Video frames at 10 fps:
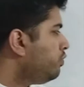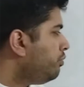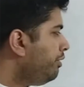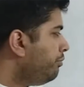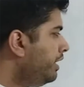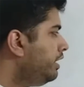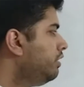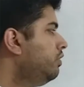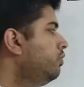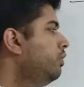One would be
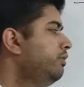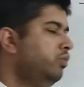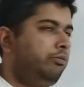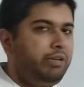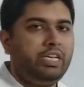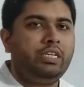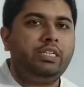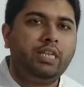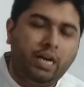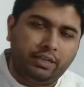bid, one would be
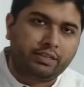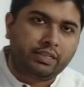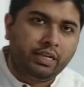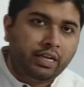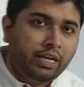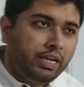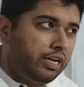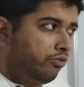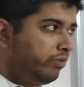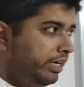ask.
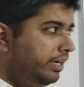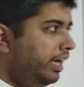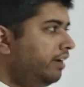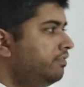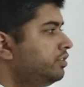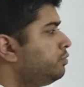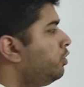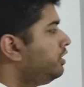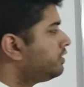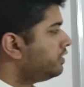Now we did have a
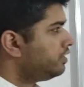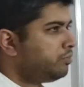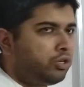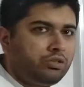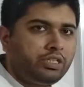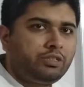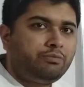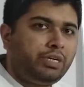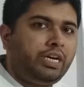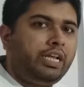small discussion about
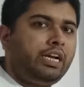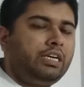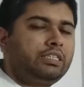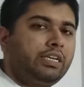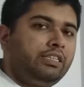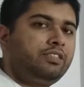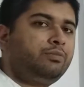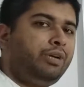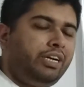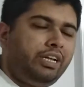this bid and ask and
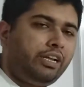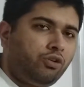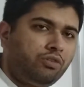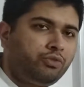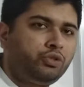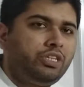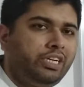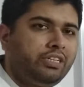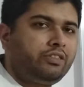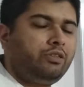the spread and all of those
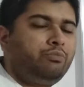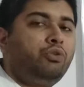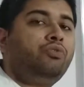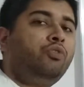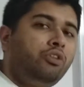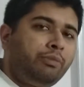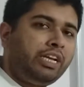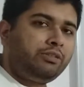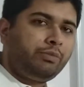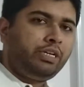details in the portfolio
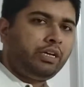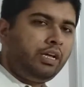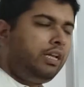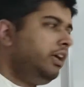management.